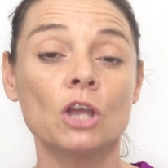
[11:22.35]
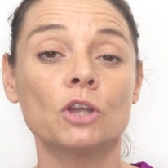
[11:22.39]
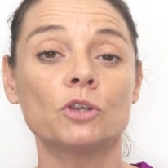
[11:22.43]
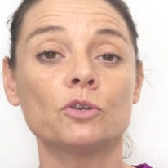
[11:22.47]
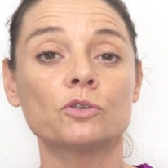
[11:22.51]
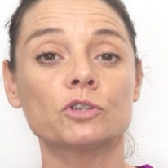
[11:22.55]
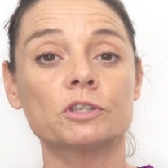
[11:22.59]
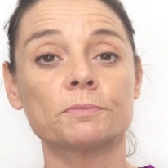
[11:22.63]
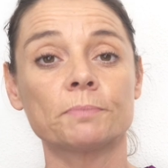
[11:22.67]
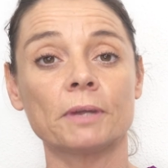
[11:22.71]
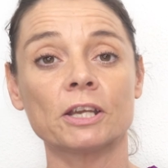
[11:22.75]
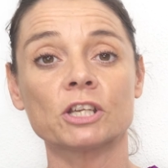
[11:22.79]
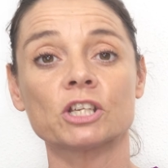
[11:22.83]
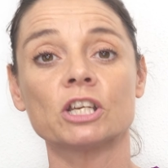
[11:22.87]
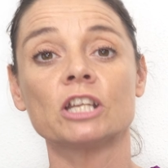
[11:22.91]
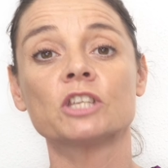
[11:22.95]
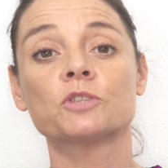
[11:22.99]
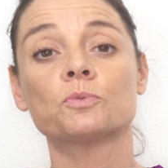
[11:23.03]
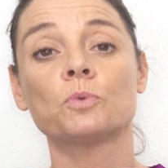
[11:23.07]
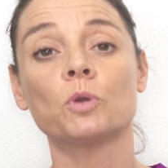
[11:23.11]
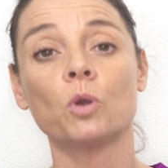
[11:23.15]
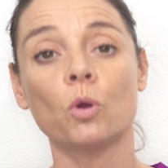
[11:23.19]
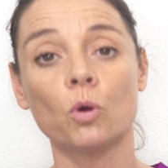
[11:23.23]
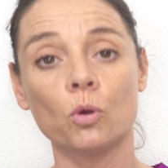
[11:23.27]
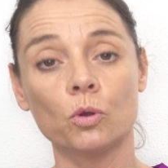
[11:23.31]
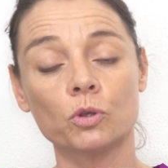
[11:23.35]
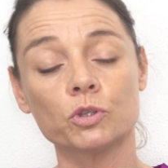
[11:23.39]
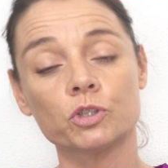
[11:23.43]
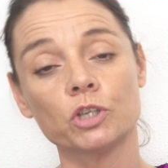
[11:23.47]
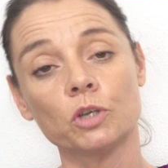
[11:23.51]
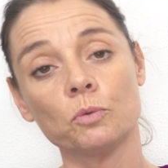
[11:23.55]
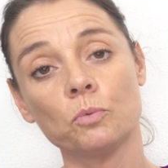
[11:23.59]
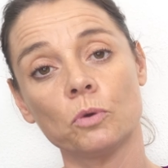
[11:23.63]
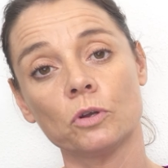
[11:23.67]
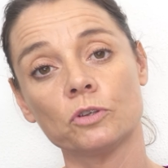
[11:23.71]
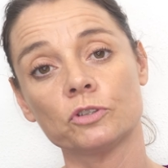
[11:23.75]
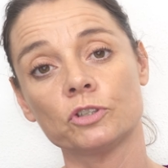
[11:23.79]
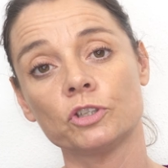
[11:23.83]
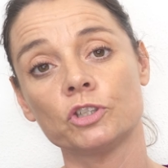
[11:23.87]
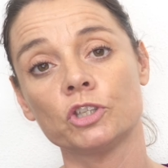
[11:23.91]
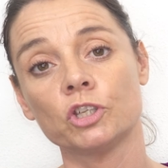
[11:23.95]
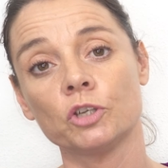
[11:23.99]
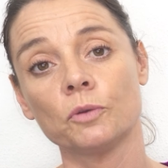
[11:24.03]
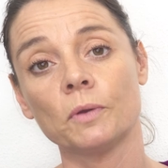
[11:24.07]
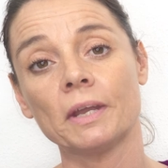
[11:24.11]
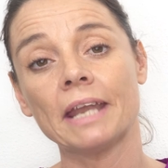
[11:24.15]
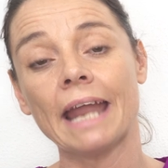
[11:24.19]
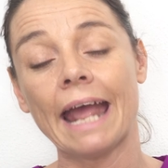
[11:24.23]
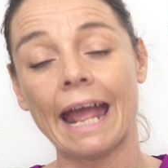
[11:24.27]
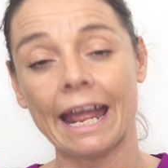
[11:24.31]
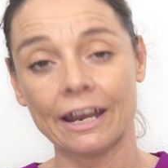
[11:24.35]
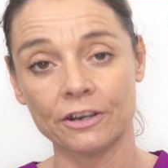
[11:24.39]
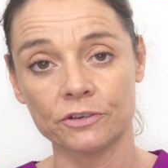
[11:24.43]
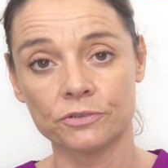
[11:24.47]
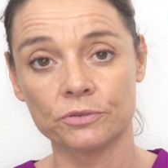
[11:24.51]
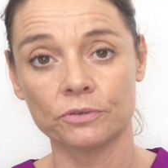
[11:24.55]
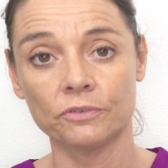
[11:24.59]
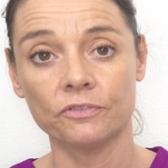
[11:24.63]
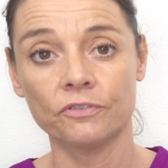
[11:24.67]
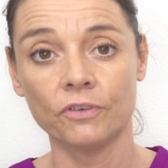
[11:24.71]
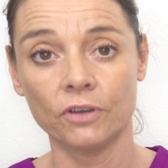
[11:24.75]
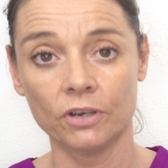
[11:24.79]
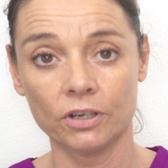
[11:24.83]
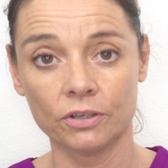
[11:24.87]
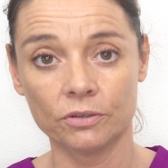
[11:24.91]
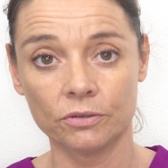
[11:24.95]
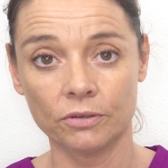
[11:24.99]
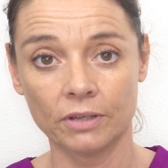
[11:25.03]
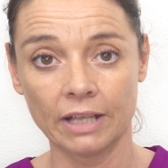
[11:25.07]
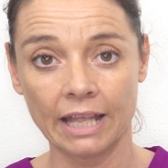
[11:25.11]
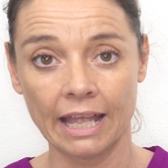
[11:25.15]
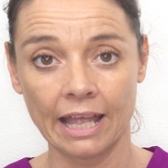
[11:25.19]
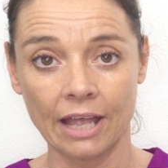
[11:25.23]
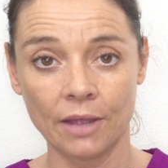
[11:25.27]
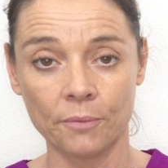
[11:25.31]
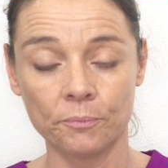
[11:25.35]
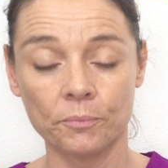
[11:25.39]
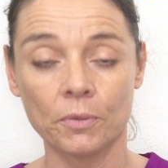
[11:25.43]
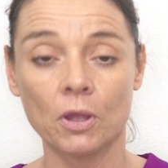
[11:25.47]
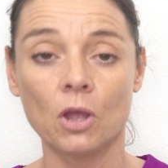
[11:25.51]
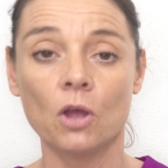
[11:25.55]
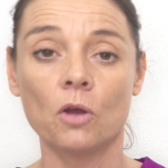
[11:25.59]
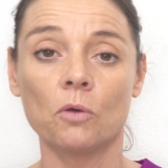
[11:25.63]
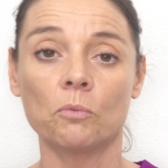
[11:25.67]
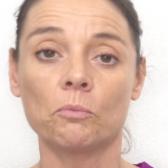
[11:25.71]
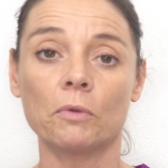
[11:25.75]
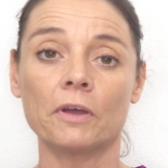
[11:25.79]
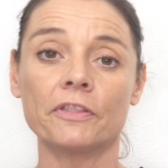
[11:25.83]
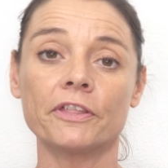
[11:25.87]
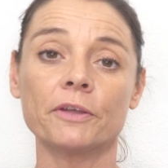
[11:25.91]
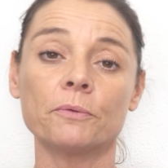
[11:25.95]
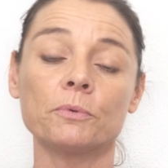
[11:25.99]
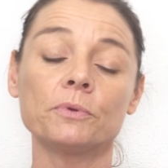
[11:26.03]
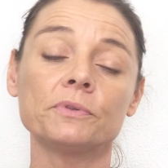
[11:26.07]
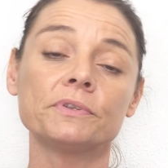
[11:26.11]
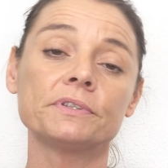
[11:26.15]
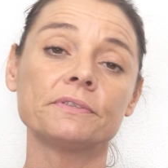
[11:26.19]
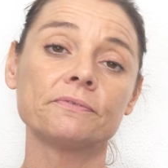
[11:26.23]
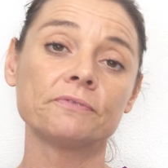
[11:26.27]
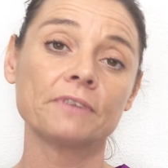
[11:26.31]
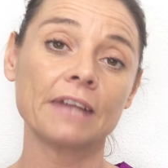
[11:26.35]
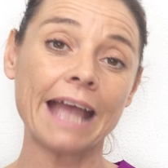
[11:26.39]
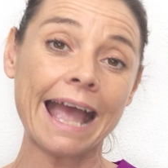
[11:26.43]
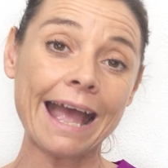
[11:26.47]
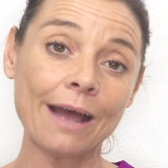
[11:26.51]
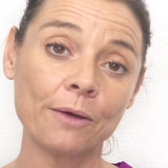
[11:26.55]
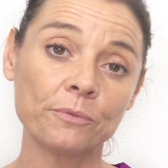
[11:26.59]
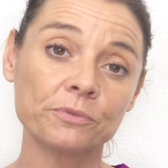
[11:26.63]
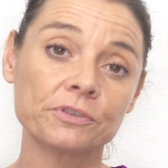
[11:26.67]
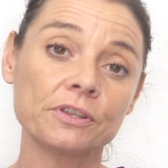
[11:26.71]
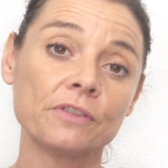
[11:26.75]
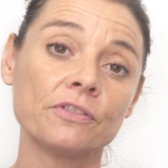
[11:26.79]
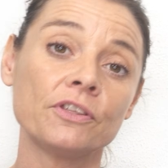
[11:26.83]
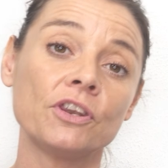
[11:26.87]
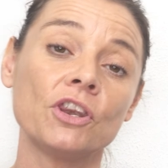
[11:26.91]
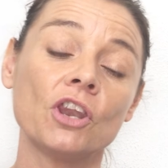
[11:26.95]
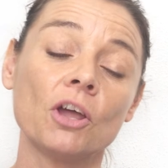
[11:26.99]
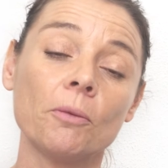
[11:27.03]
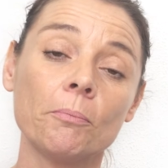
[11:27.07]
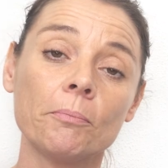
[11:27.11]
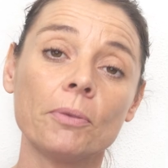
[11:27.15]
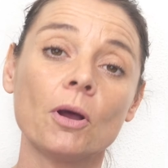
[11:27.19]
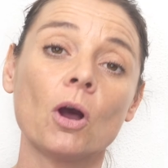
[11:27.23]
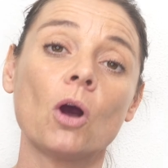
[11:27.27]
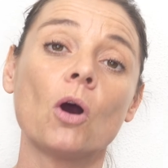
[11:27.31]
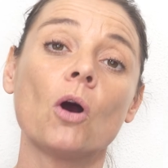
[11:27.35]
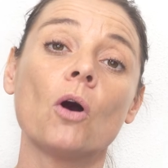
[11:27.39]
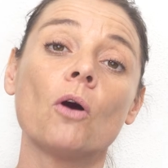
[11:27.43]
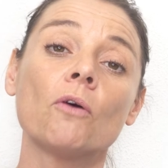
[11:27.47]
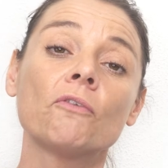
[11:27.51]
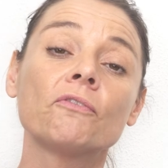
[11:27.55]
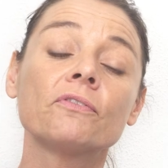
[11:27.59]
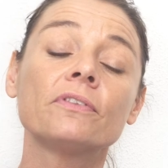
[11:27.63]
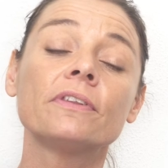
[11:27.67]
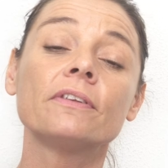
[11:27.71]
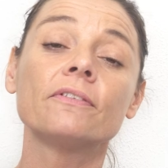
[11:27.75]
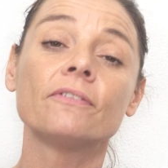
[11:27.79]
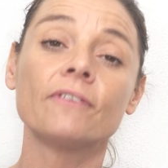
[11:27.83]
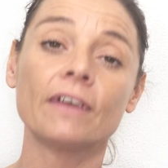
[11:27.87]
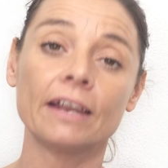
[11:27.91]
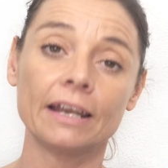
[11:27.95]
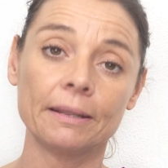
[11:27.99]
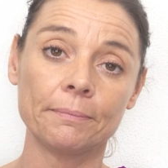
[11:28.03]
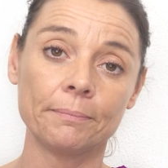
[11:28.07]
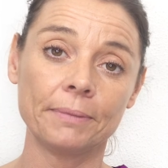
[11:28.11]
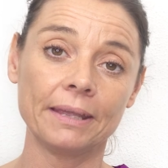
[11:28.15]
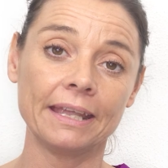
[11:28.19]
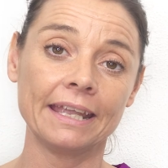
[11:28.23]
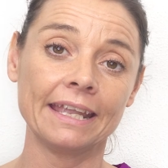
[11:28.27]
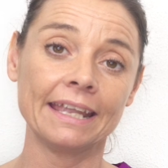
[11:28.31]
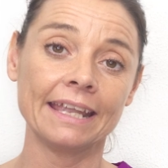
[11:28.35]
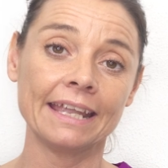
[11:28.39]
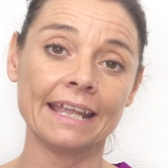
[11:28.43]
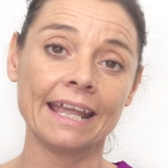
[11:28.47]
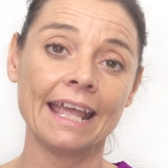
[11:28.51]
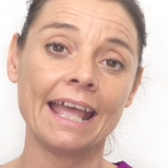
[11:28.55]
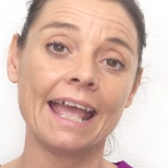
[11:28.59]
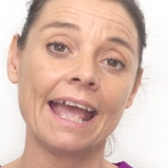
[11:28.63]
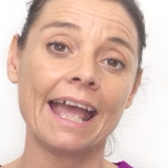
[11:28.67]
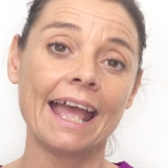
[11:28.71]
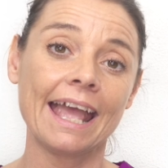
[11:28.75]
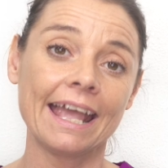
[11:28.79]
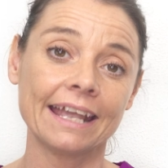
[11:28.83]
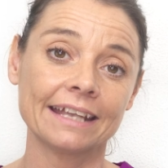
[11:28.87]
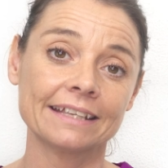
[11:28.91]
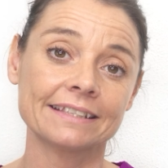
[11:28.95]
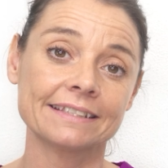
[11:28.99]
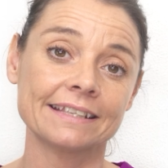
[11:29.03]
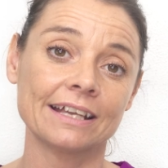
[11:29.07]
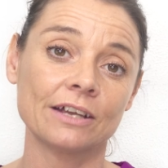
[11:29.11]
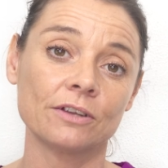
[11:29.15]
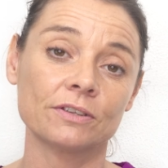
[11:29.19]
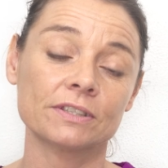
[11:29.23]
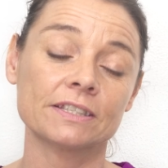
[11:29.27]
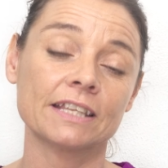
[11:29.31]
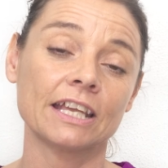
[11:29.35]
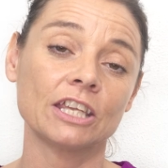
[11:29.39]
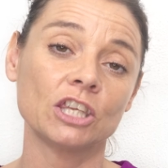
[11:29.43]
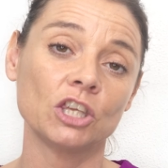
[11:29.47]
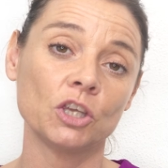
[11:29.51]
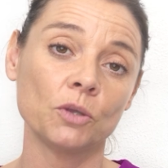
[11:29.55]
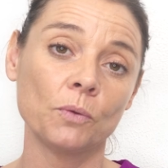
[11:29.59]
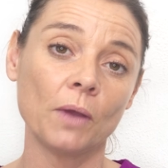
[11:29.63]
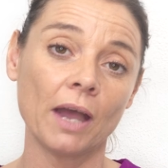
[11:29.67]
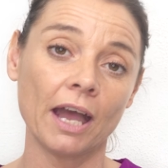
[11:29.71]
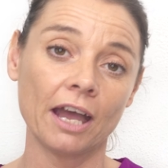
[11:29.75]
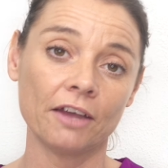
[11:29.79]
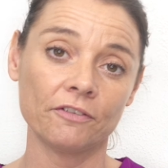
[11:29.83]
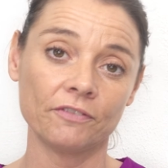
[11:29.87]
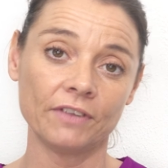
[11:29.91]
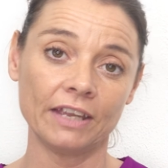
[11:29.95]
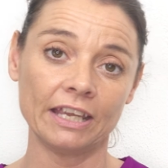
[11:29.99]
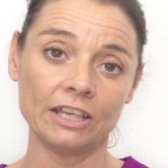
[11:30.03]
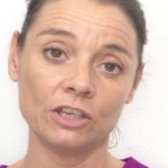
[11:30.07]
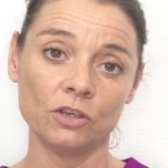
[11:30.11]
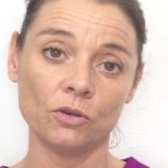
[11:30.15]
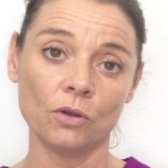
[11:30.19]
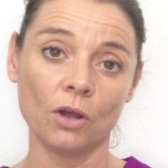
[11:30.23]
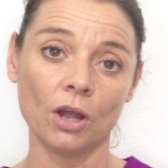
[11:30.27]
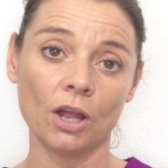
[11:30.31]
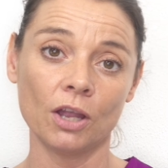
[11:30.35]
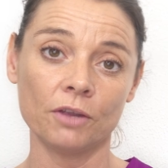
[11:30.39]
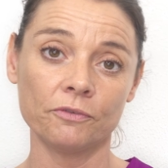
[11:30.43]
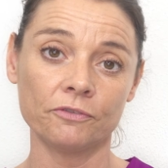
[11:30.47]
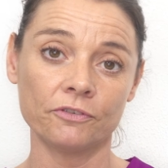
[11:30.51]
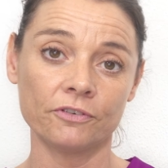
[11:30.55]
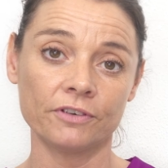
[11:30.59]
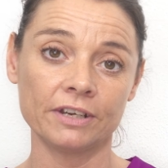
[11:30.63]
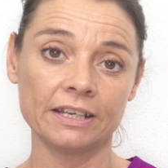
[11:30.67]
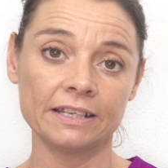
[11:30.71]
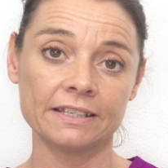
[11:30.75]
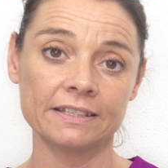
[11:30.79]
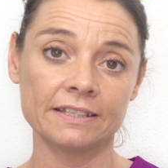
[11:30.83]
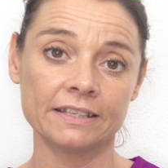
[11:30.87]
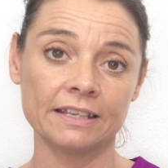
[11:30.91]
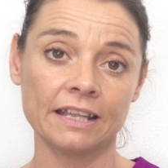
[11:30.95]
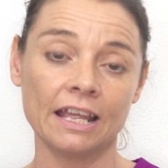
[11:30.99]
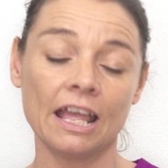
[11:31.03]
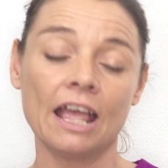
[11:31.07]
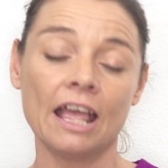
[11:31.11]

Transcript: your specialist will also want to do an antral follicle count, where they will count the number of developing egg cells that you have in your ovaries.